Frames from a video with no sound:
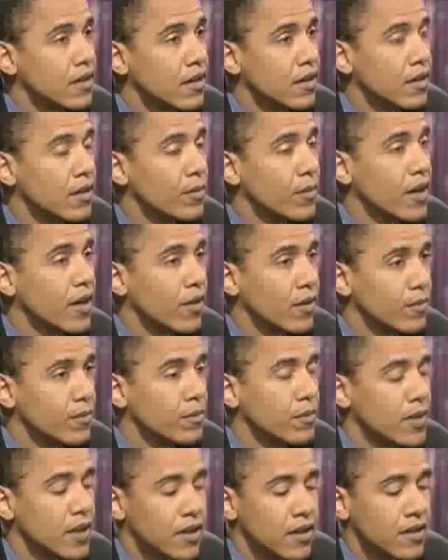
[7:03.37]
the mayor,
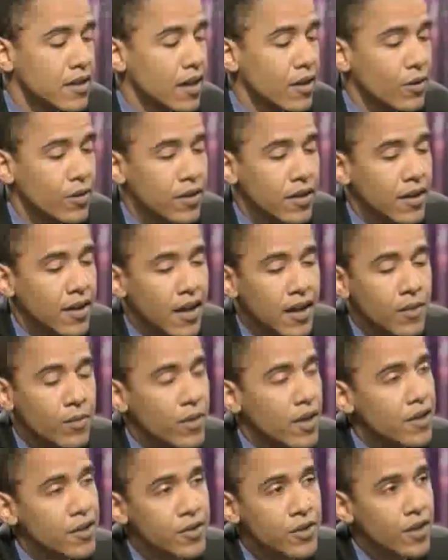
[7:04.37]
because I don't think
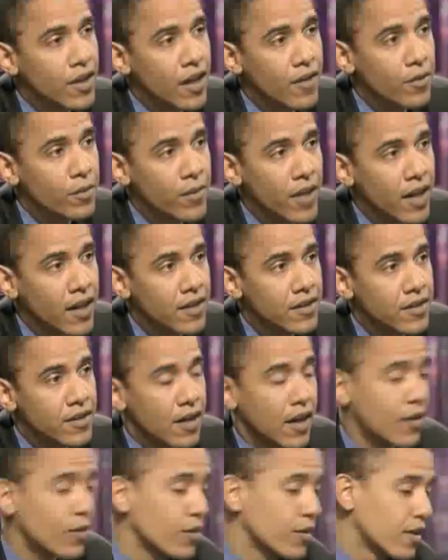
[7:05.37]
anybody should have a pass.
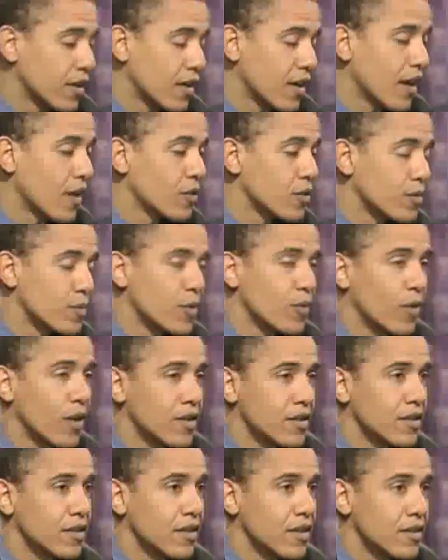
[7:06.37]
I don't think Congressman
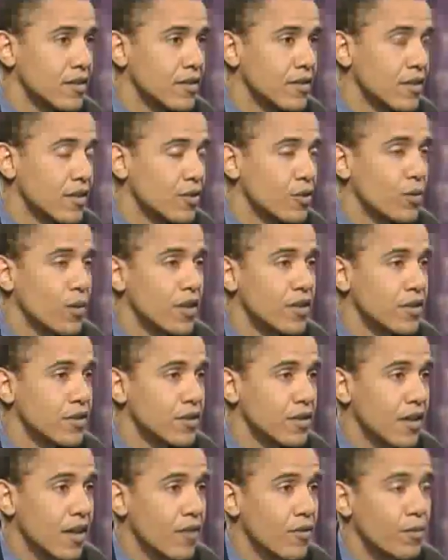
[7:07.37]
Rush in this situation
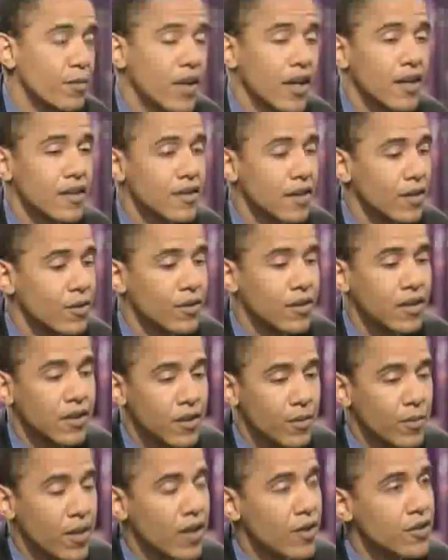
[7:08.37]
should have a pass. I don't
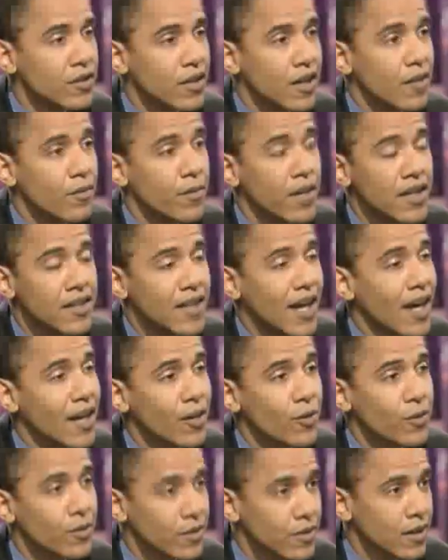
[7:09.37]
think the mayor should have a pass. I
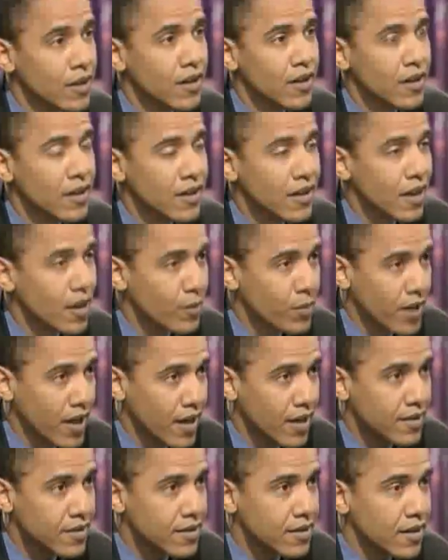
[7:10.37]
don't get a
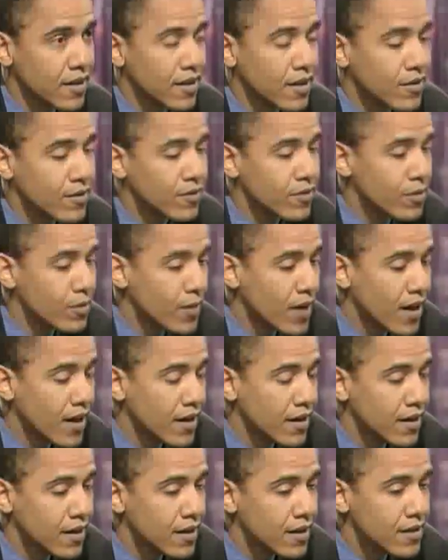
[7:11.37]
pass for my
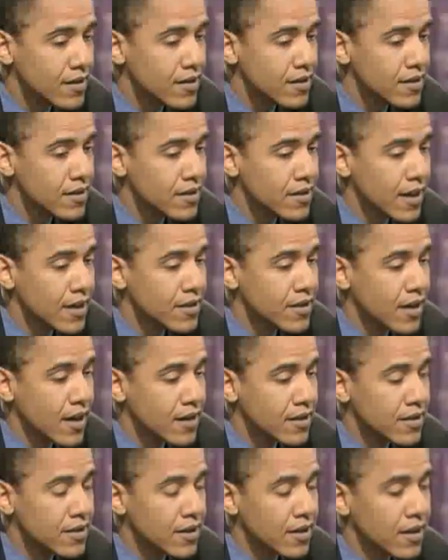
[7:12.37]
state
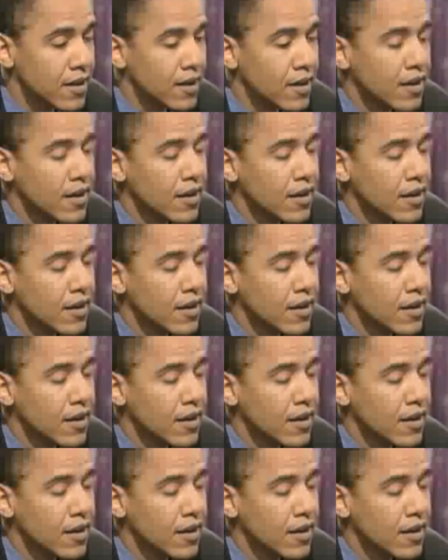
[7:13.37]
Senate seat.